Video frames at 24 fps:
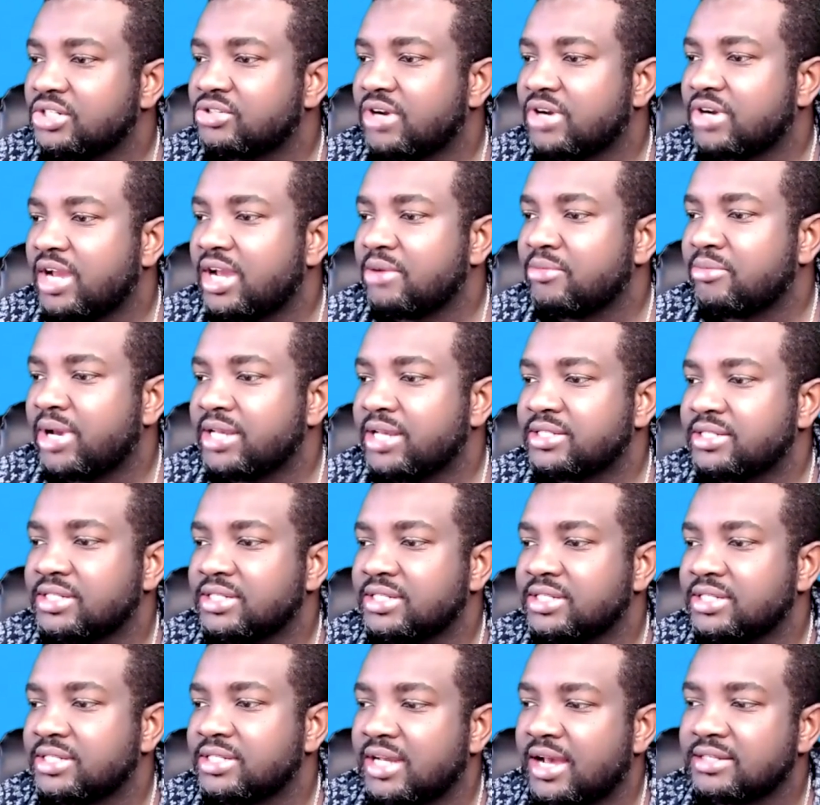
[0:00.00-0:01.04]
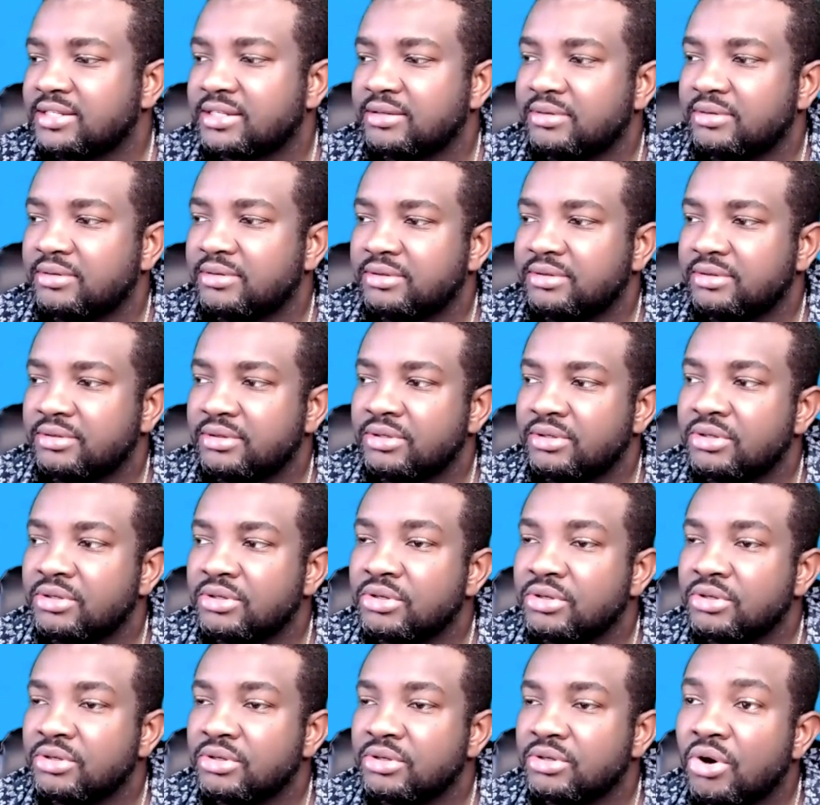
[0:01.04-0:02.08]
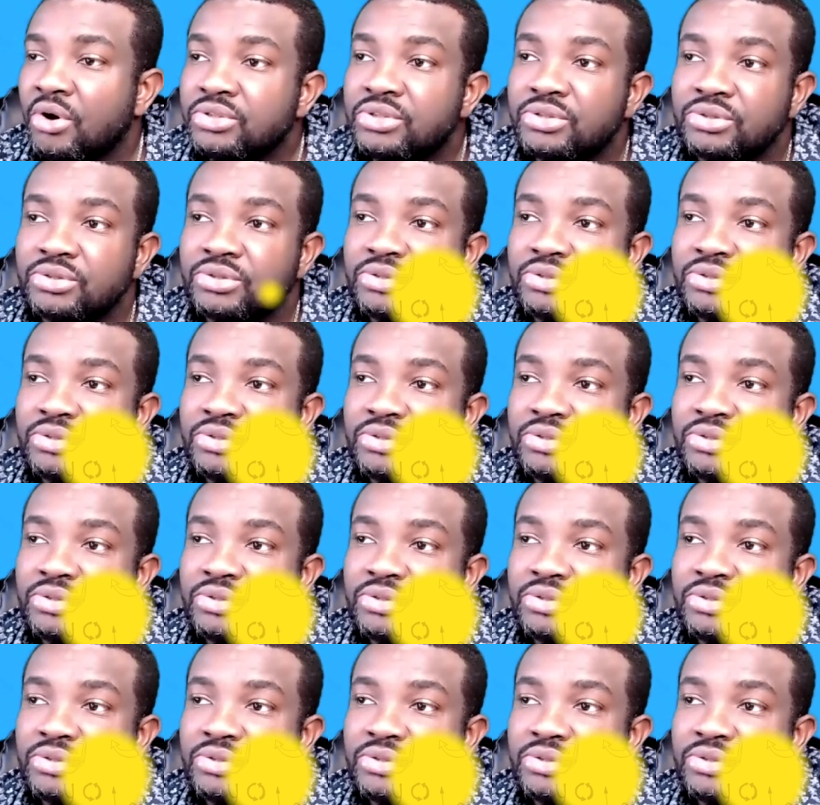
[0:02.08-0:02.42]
in trying MeisterTask, go to